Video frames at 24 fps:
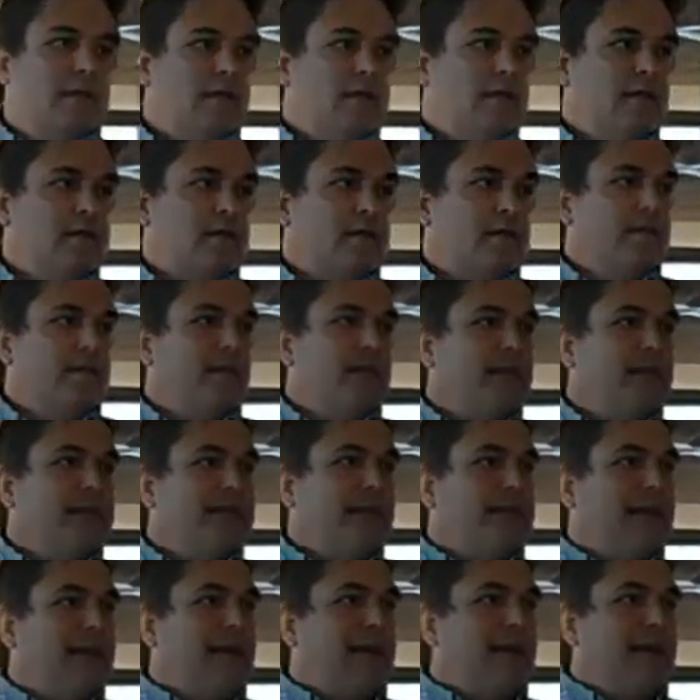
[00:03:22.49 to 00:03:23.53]
Something
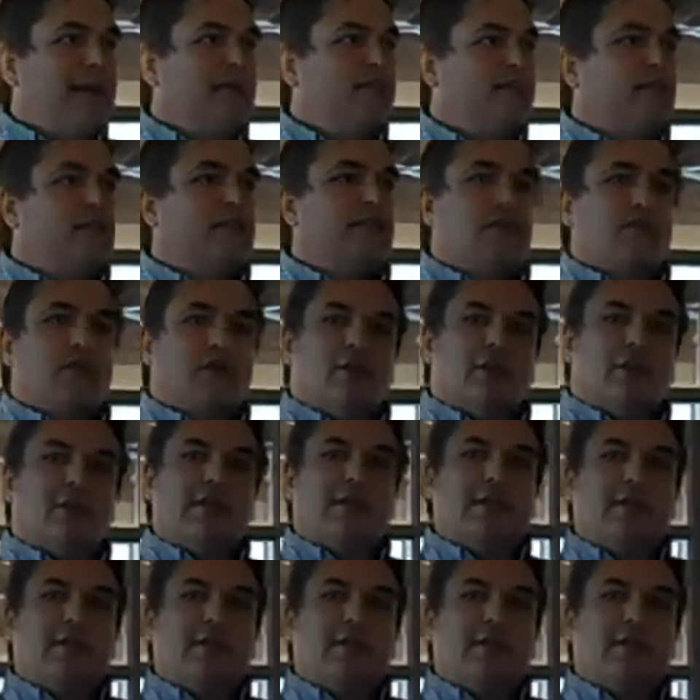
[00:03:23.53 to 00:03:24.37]
that has occurred